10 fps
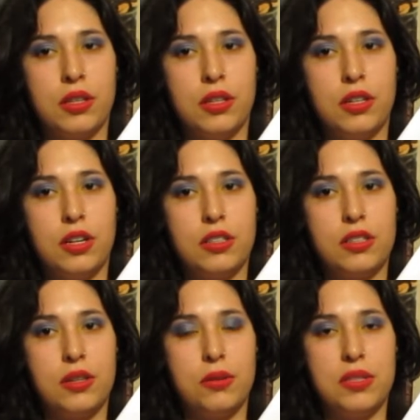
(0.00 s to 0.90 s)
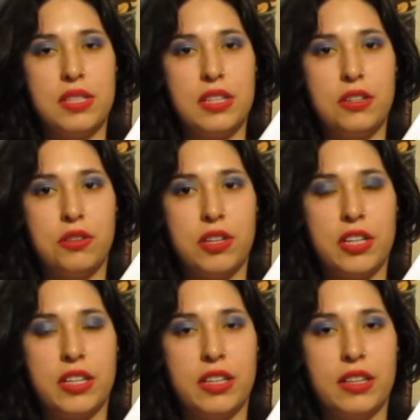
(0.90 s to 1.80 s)
not so
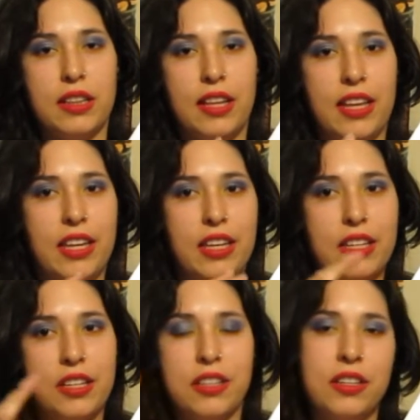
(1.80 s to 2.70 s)
secret, like,